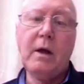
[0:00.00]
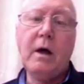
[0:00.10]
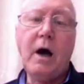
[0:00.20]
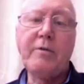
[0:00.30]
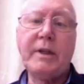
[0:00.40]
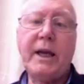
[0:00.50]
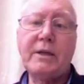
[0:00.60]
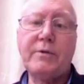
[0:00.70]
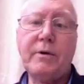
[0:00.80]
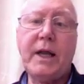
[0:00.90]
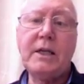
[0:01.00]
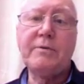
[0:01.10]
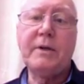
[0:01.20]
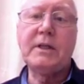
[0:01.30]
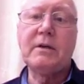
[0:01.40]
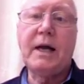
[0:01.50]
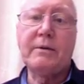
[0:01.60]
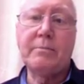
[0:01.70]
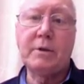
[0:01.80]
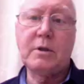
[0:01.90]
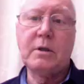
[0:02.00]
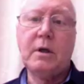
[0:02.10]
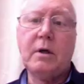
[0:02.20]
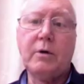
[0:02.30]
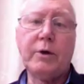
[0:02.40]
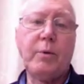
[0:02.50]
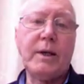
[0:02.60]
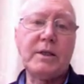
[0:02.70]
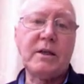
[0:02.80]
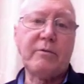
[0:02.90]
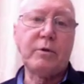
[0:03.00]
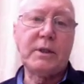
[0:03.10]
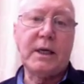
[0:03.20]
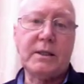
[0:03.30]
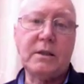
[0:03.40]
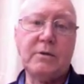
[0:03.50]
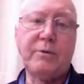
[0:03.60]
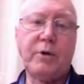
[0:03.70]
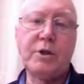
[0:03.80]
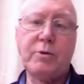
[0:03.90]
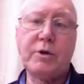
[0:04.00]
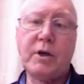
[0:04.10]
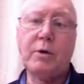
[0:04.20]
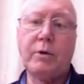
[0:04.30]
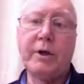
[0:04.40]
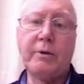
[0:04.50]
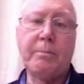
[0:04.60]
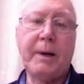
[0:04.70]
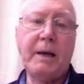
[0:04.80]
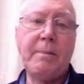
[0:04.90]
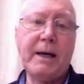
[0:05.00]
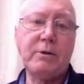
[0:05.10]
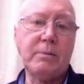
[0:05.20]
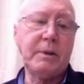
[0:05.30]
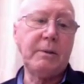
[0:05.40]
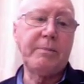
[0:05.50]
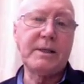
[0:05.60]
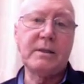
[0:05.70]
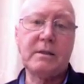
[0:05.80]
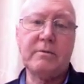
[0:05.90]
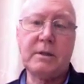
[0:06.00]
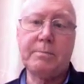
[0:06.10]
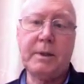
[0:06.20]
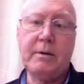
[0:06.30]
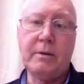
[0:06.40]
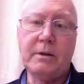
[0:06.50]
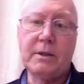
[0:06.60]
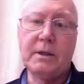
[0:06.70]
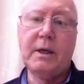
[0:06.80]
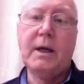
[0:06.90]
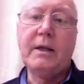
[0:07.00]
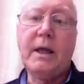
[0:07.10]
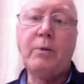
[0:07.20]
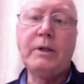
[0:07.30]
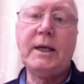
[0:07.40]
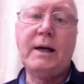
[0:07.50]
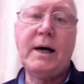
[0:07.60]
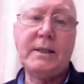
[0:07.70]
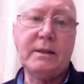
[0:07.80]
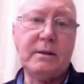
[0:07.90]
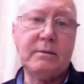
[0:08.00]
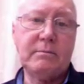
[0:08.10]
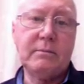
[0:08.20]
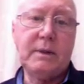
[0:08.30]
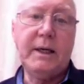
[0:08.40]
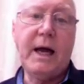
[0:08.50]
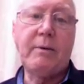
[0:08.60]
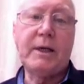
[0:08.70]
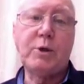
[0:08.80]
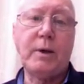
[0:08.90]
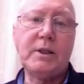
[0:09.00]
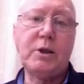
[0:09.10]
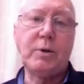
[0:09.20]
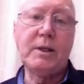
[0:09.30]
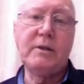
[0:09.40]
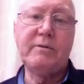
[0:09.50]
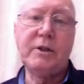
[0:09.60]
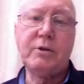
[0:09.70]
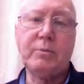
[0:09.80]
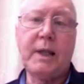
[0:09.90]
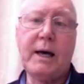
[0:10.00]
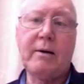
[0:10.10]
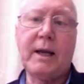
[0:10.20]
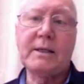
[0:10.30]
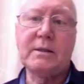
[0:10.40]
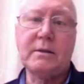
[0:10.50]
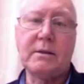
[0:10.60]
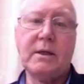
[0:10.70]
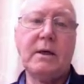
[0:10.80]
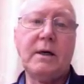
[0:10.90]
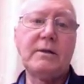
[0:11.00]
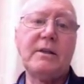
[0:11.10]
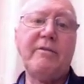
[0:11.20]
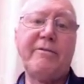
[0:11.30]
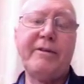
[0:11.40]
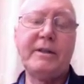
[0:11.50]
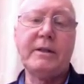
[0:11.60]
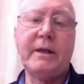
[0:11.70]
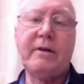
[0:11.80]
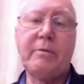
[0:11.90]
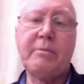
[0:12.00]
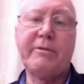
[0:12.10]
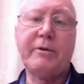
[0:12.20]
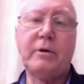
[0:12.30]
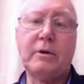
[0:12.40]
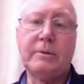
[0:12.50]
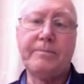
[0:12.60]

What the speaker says: Over the next few days, Victor Adams underwent several tests. His voice was recorded and played back to him in the presence of his parents. They were delighted. He now had 20/20 vision without glasses and seemed fitter than ever before.